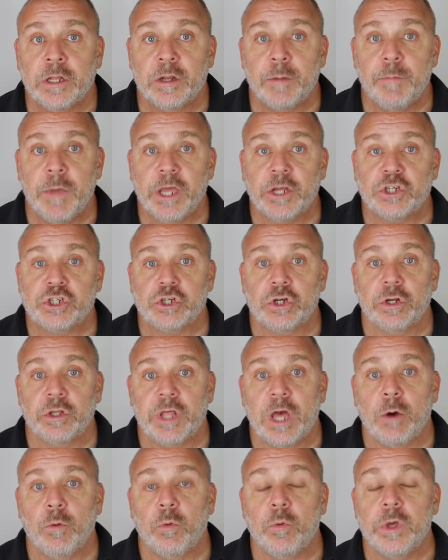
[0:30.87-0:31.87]
to make sure
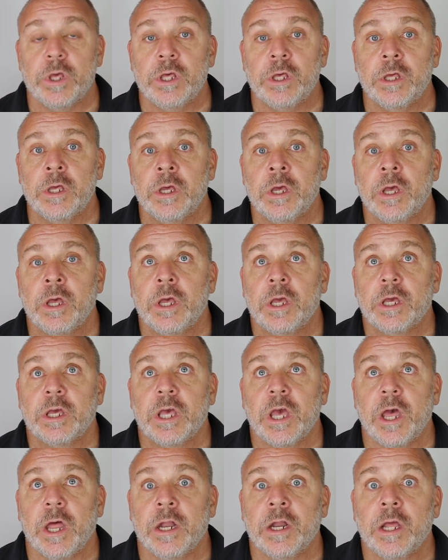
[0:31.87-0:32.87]
that we
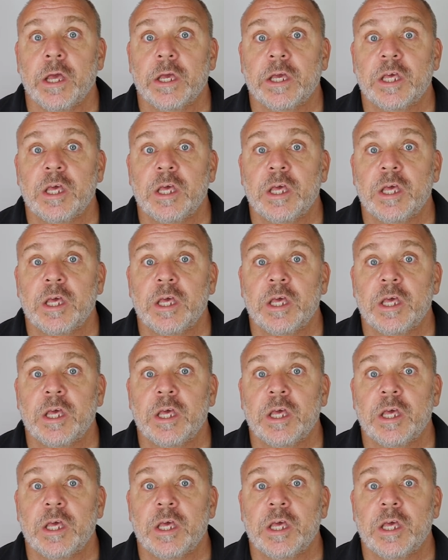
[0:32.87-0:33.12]
can